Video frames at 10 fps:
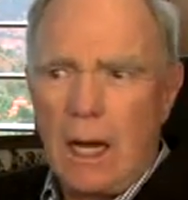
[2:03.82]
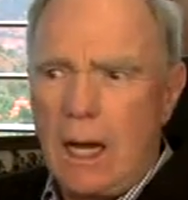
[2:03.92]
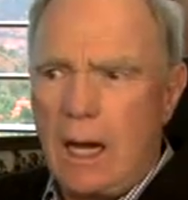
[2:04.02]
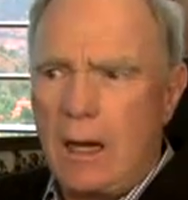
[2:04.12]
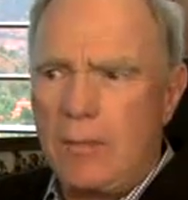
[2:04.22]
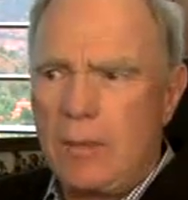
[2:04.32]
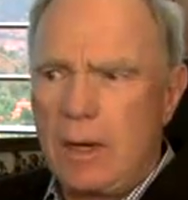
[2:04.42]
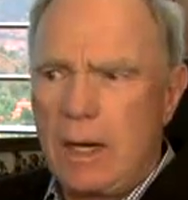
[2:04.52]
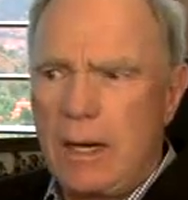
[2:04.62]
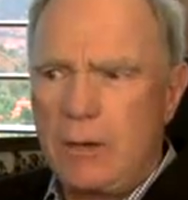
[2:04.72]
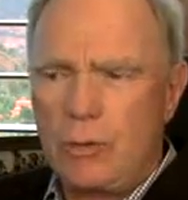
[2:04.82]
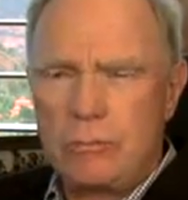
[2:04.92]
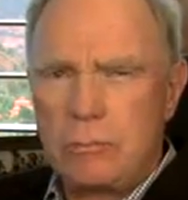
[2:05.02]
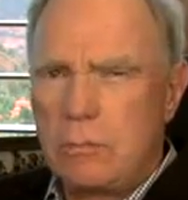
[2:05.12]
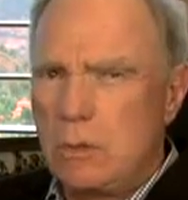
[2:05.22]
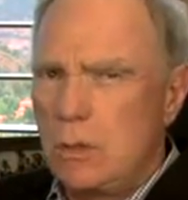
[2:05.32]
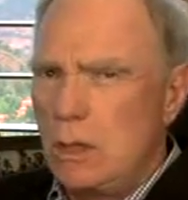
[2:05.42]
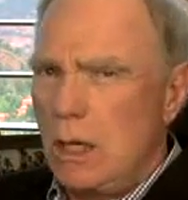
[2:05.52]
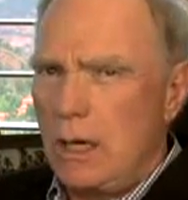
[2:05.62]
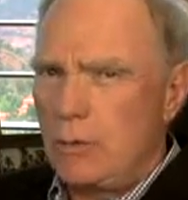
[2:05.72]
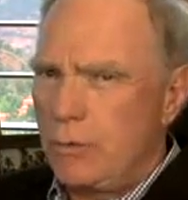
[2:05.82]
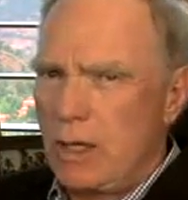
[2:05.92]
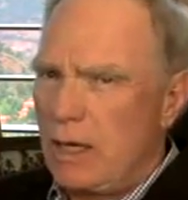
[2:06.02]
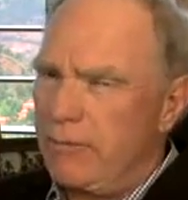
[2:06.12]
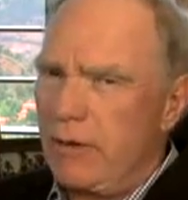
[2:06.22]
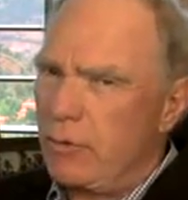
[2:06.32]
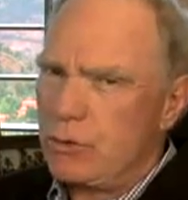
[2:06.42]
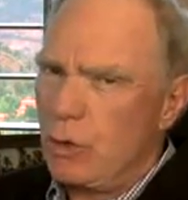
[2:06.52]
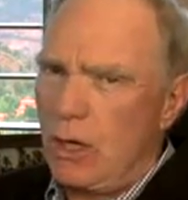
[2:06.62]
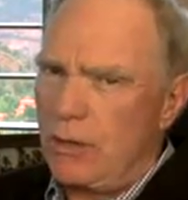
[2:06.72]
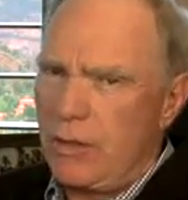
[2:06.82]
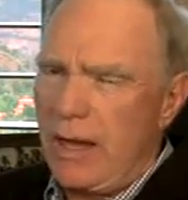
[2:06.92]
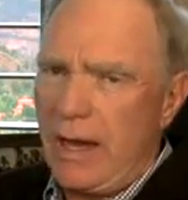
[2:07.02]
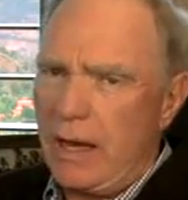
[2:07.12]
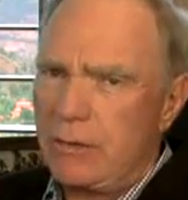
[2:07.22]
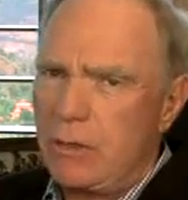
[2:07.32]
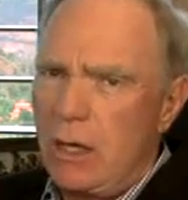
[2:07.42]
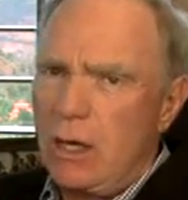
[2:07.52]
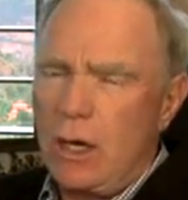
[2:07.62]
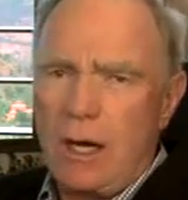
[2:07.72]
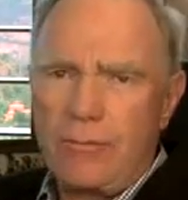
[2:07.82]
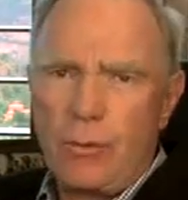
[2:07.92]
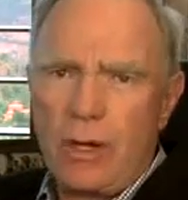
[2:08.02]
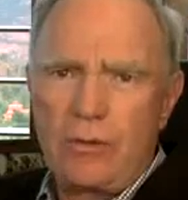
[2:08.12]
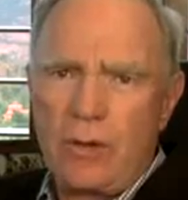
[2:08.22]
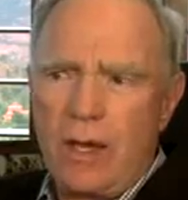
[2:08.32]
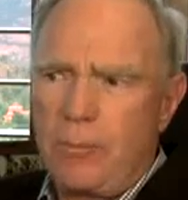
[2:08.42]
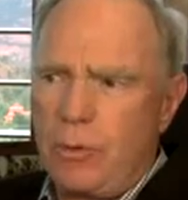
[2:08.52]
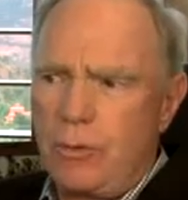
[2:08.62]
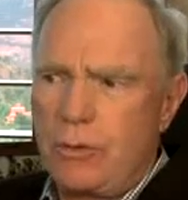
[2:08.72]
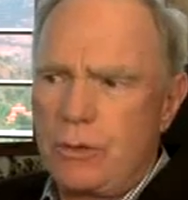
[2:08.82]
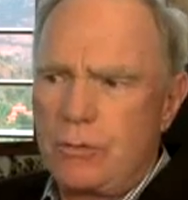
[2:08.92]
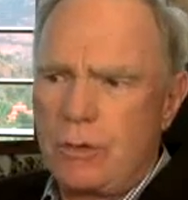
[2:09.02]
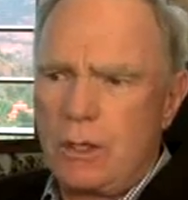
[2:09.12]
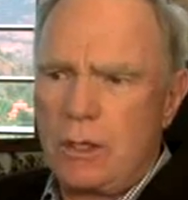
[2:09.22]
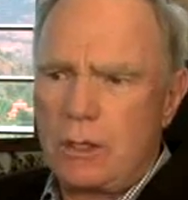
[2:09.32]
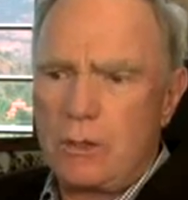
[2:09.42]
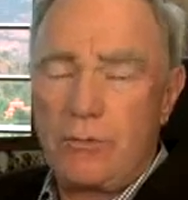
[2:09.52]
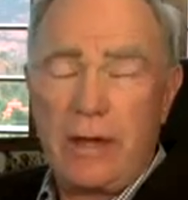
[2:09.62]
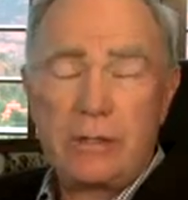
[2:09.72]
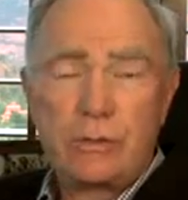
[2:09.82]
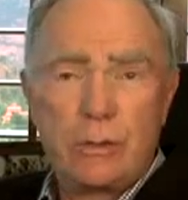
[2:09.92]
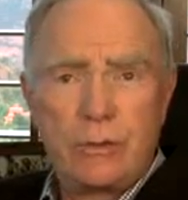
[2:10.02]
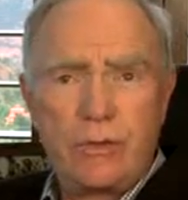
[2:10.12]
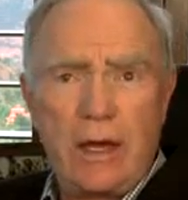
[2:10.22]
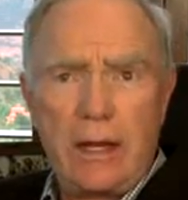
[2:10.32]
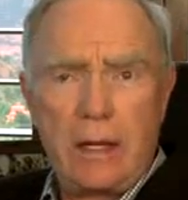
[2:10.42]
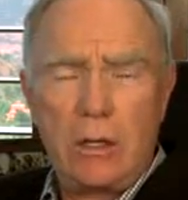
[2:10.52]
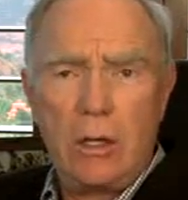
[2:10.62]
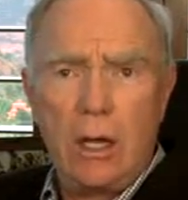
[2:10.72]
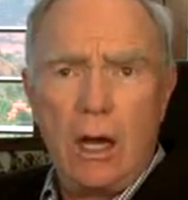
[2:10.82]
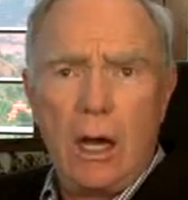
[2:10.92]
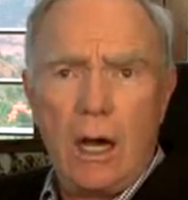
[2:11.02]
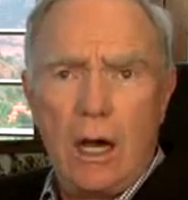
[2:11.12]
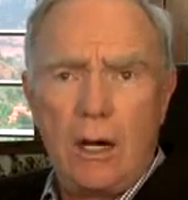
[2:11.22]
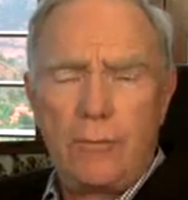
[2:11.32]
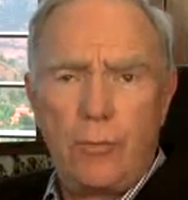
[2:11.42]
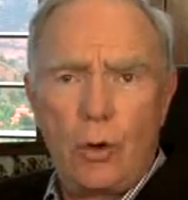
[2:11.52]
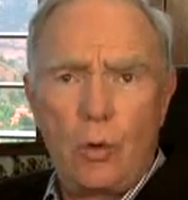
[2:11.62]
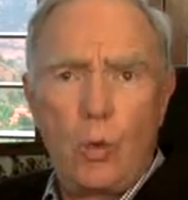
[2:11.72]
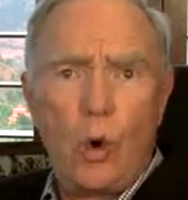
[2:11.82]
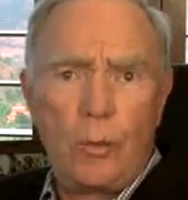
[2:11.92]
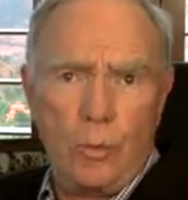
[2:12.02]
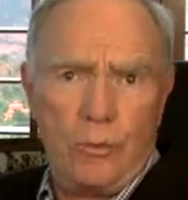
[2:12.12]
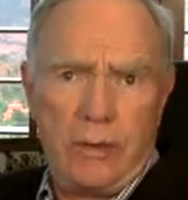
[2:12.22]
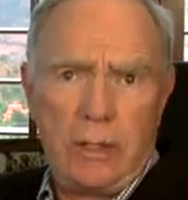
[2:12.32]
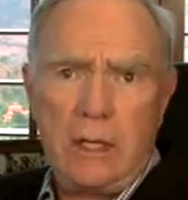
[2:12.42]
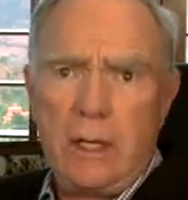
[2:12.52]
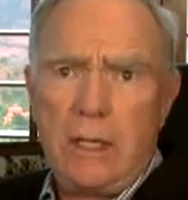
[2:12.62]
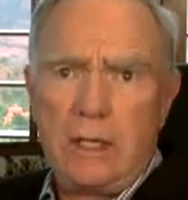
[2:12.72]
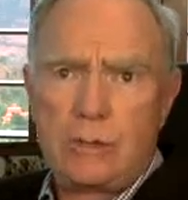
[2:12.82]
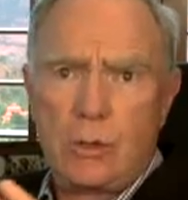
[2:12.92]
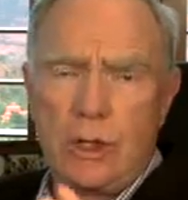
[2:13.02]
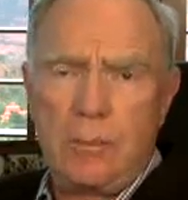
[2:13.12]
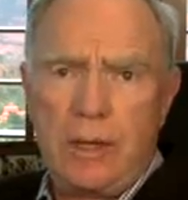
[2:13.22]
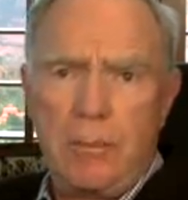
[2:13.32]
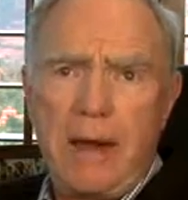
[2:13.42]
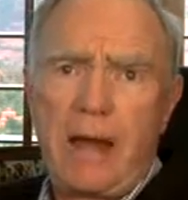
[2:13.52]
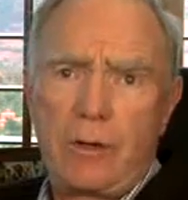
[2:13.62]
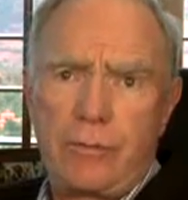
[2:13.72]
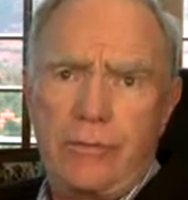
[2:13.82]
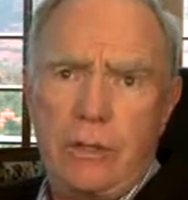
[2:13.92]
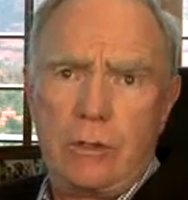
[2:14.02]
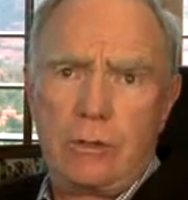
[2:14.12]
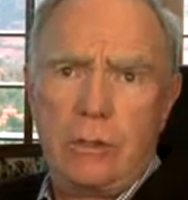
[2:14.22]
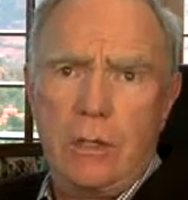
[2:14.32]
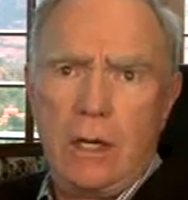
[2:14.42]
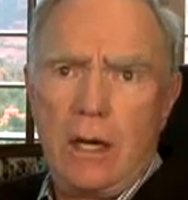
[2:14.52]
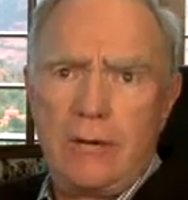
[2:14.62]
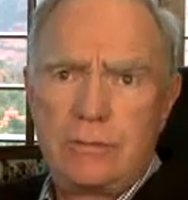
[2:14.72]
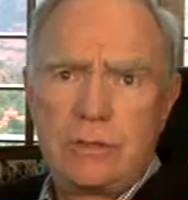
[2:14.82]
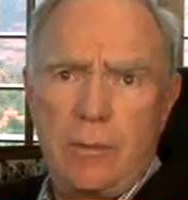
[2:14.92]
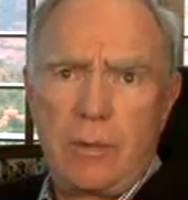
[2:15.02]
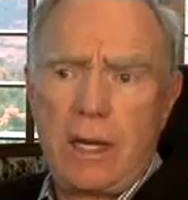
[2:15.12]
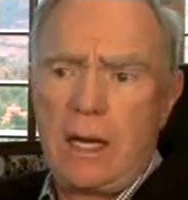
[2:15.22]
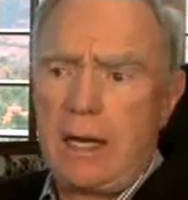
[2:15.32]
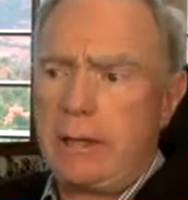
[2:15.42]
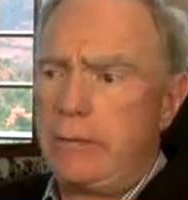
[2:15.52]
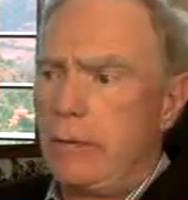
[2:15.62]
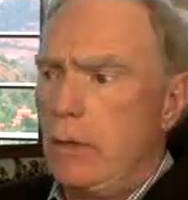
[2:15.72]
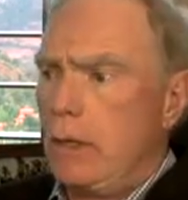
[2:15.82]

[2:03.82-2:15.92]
I don't think I've ever taught that. For example, there is a conventional setting for a war movie. It's going to be a battlefield of some kind